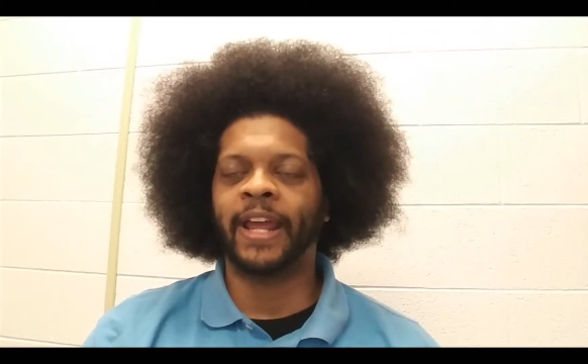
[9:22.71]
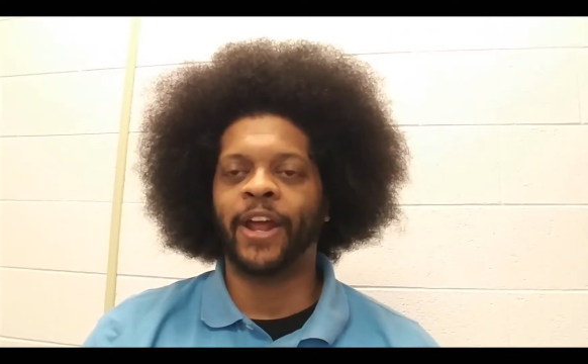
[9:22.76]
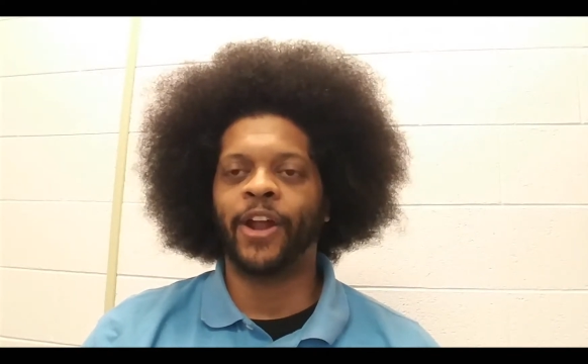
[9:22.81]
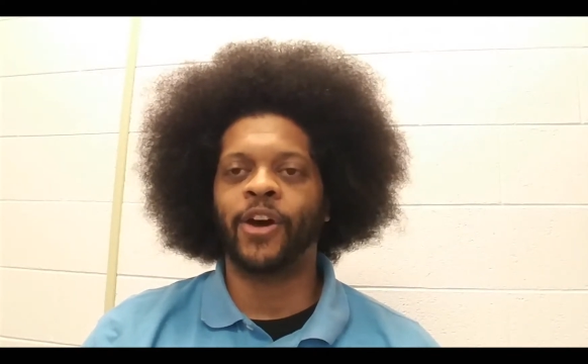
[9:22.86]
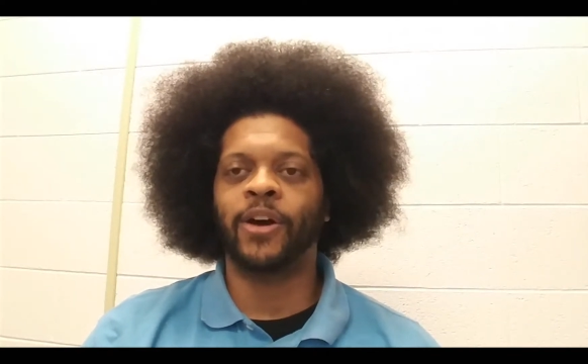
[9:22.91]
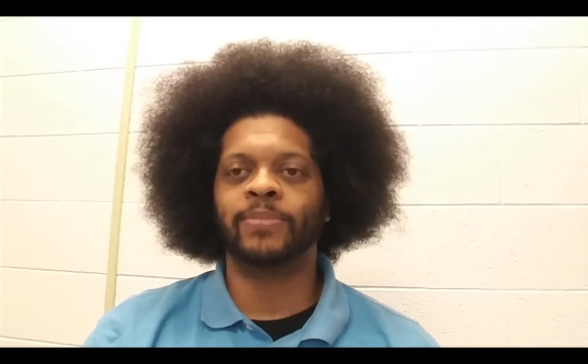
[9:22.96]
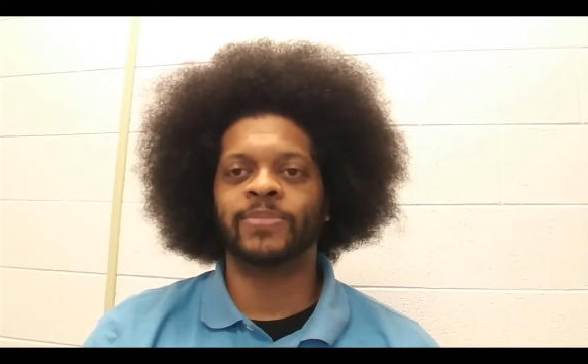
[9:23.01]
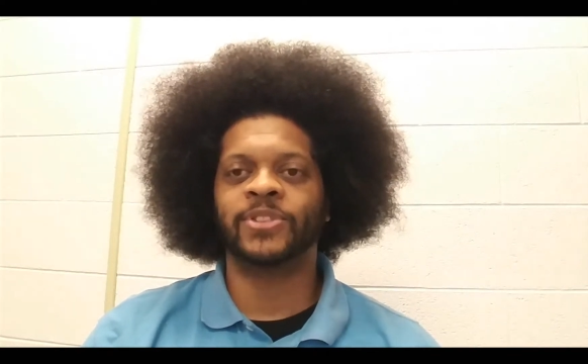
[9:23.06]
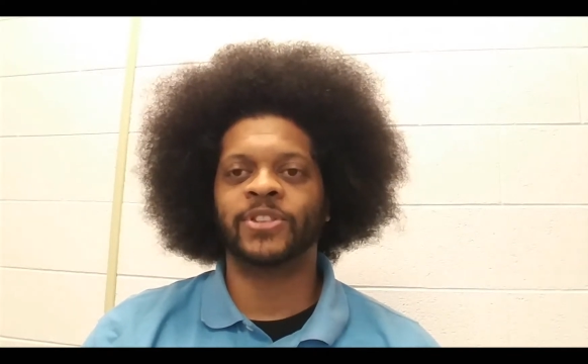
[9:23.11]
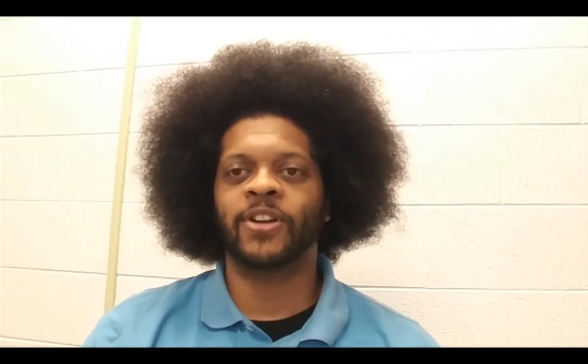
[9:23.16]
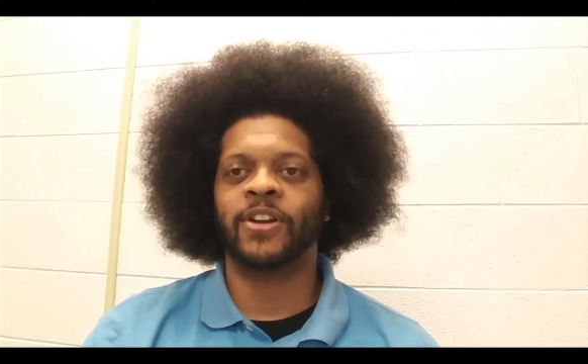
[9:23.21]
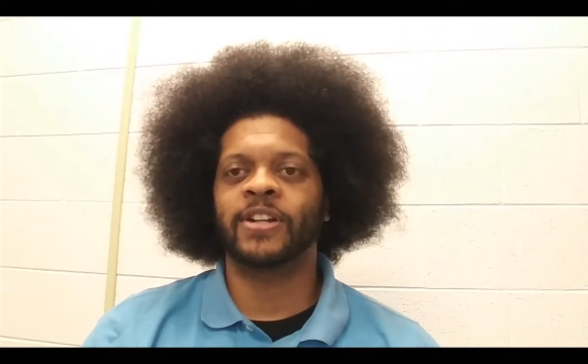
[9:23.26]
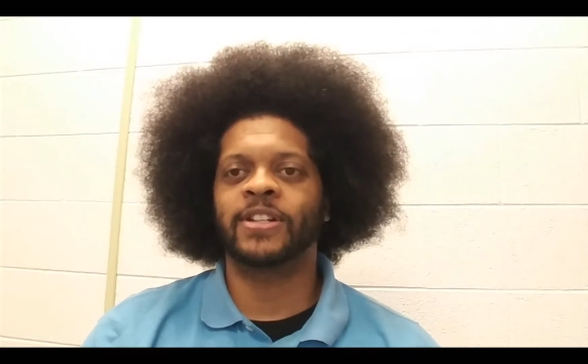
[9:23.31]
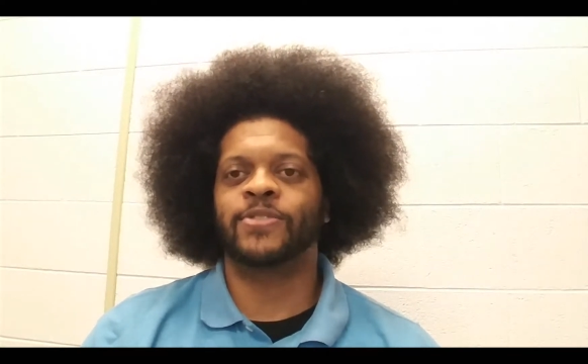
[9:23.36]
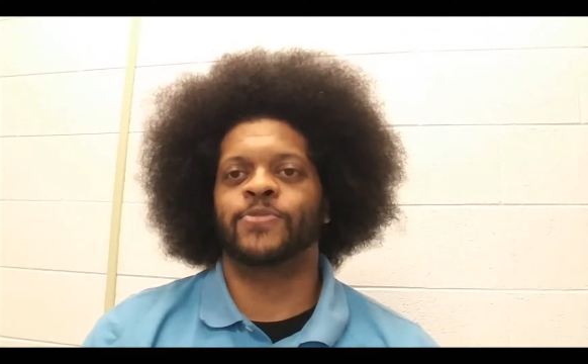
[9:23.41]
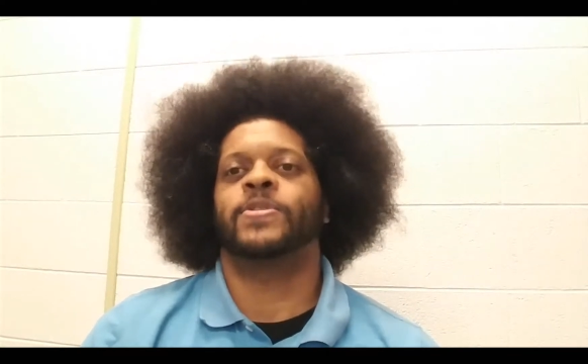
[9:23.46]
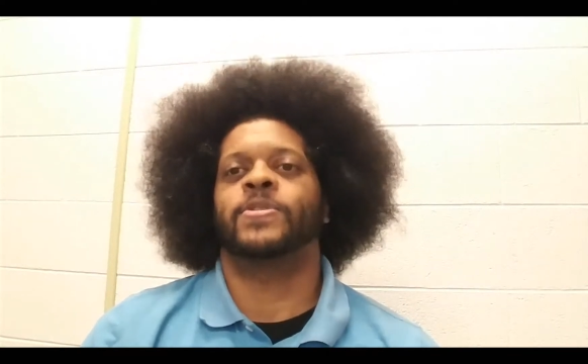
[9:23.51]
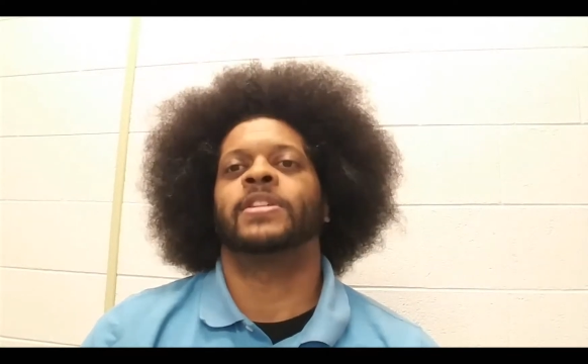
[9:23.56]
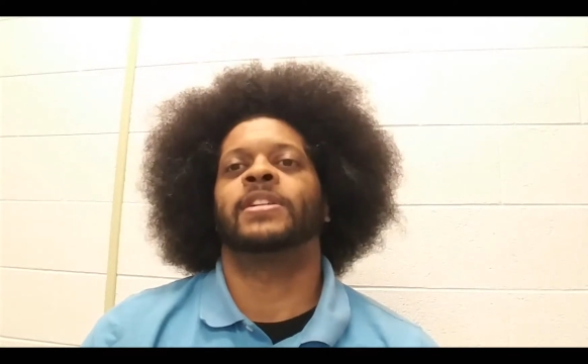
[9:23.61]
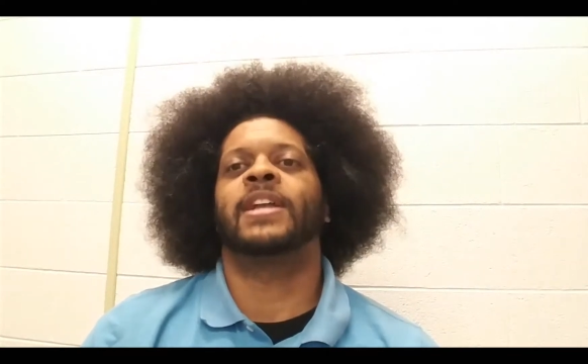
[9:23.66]
I'm
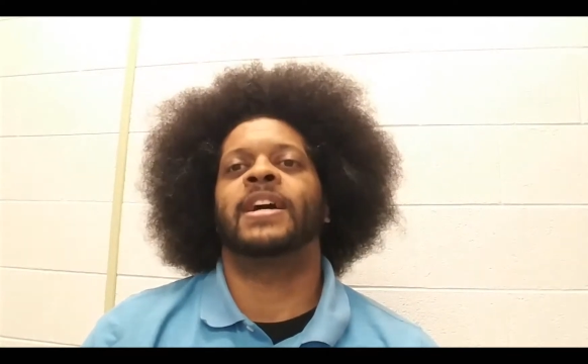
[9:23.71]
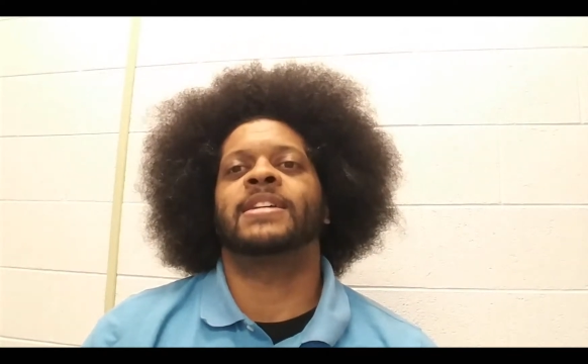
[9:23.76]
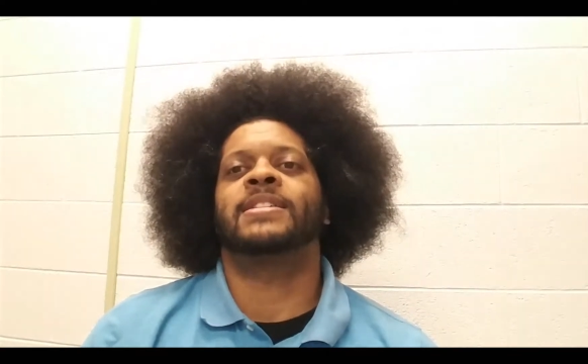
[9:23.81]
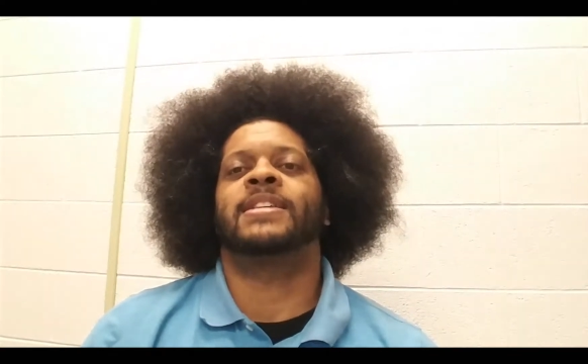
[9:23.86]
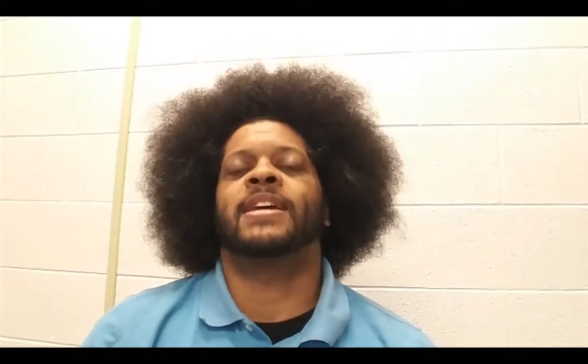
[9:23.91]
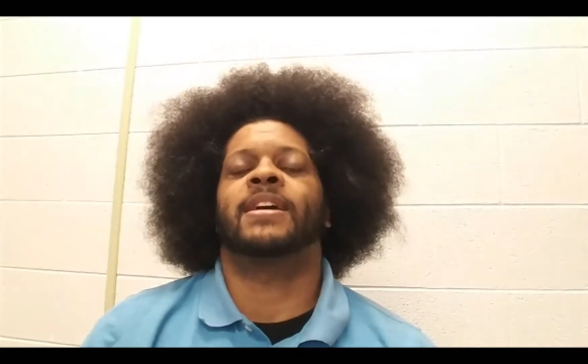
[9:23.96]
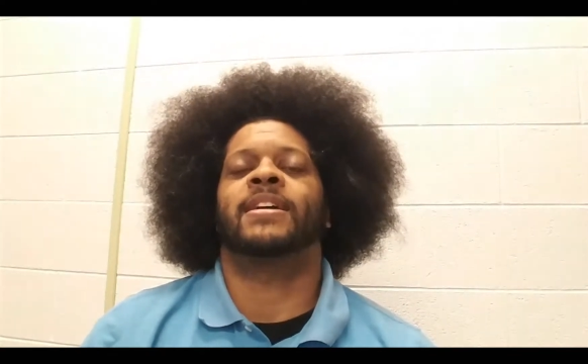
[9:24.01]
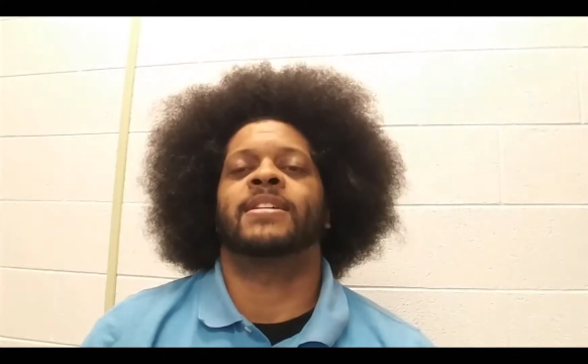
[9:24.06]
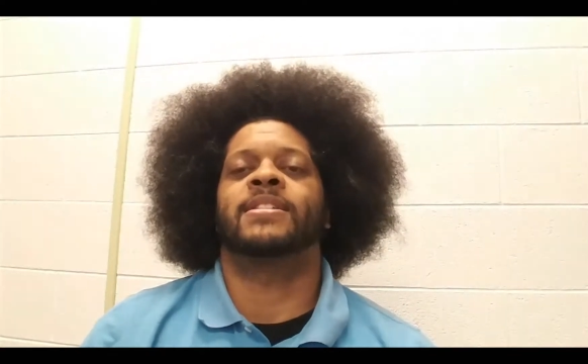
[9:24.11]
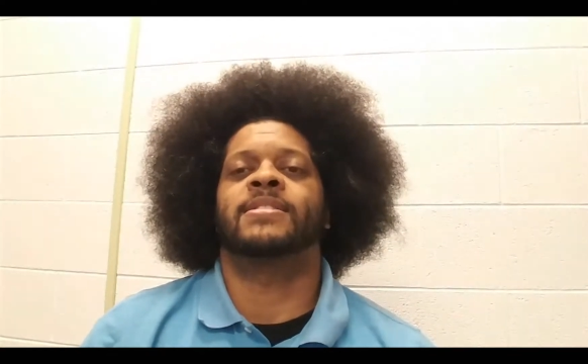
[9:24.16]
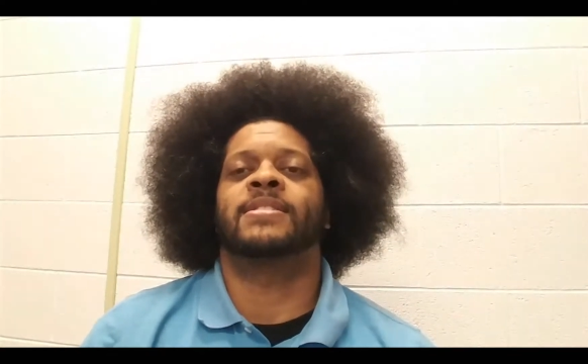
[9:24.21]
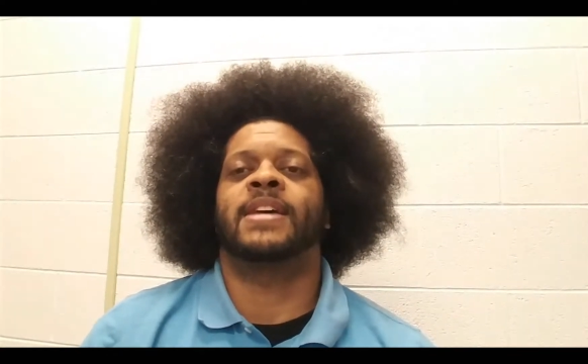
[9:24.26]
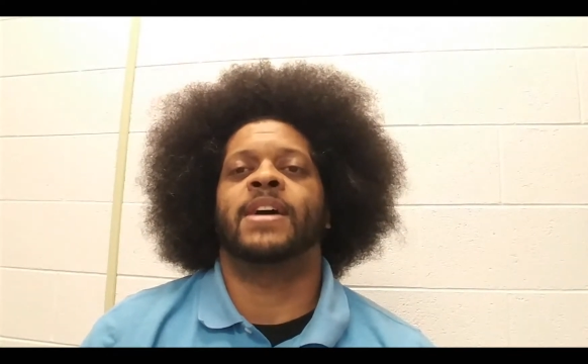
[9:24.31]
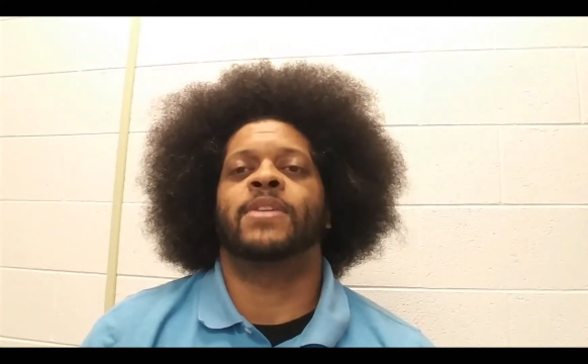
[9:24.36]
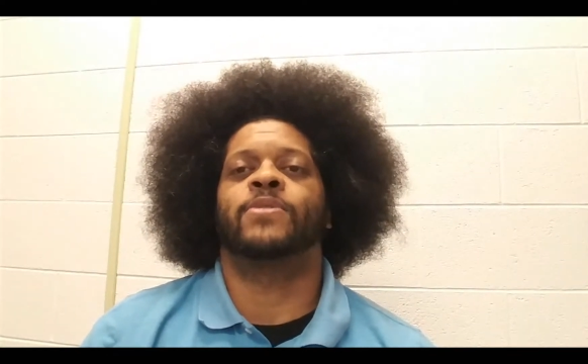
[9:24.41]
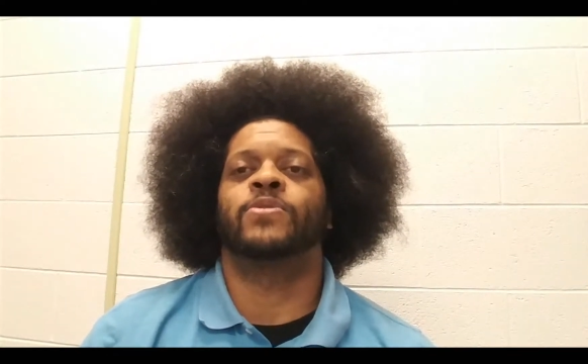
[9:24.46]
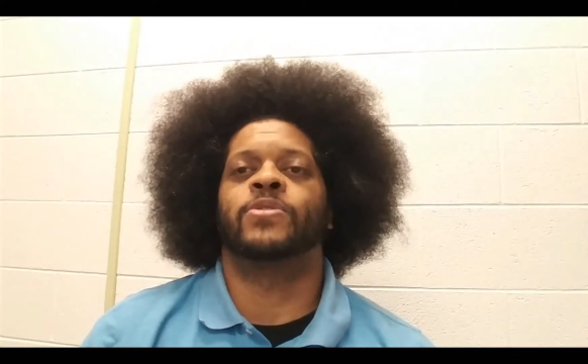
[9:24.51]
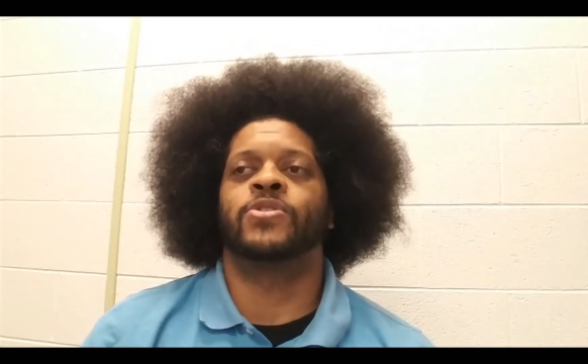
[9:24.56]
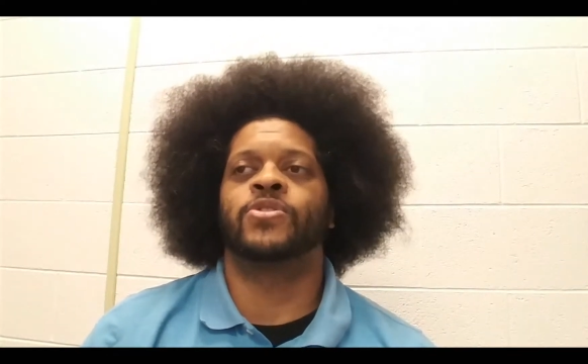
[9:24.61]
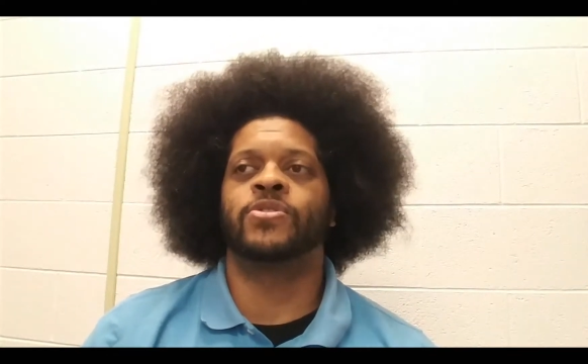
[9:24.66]
starting to realize that, because
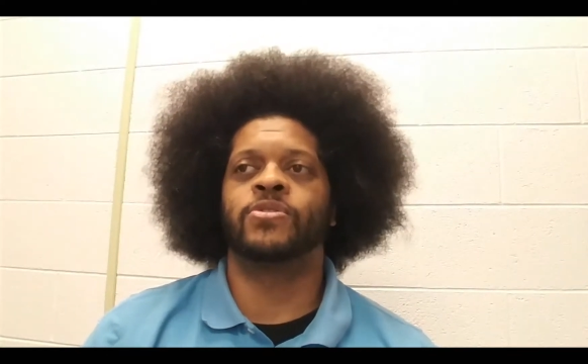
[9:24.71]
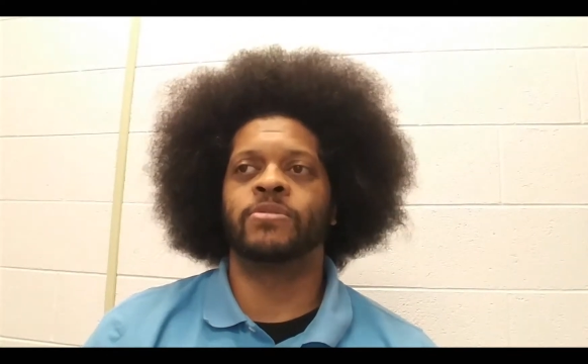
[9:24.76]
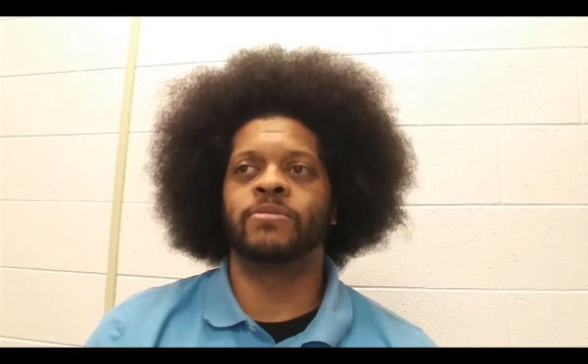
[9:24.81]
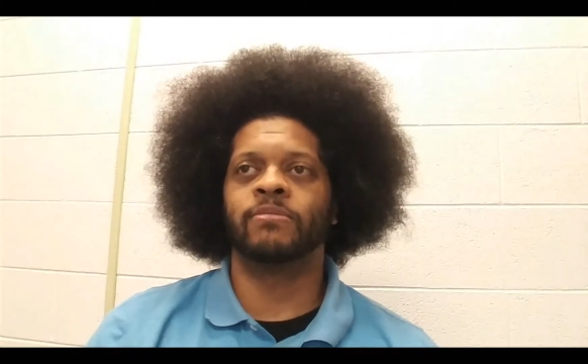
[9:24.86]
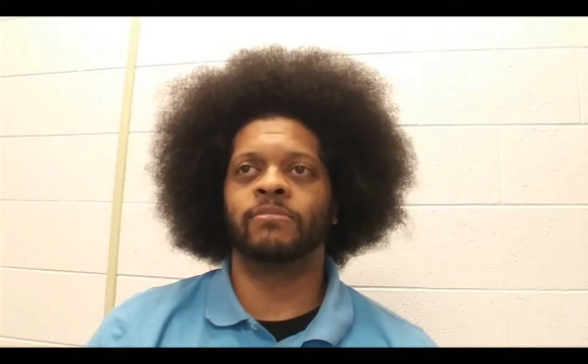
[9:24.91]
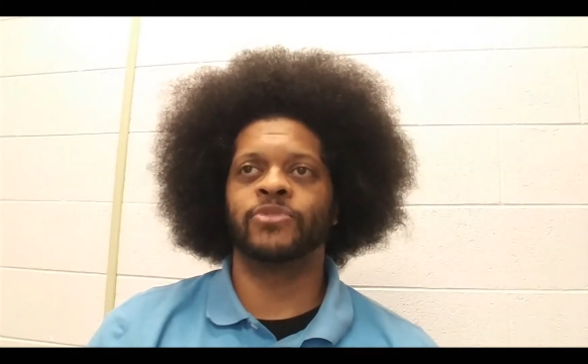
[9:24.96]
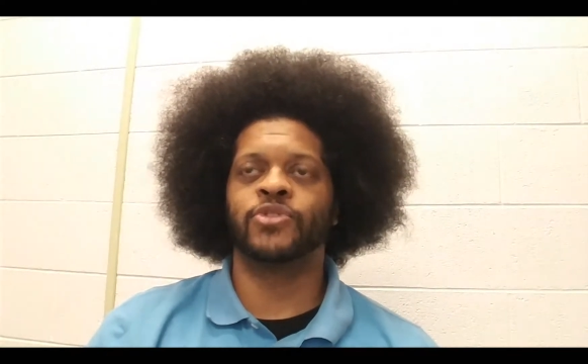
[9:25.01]
I would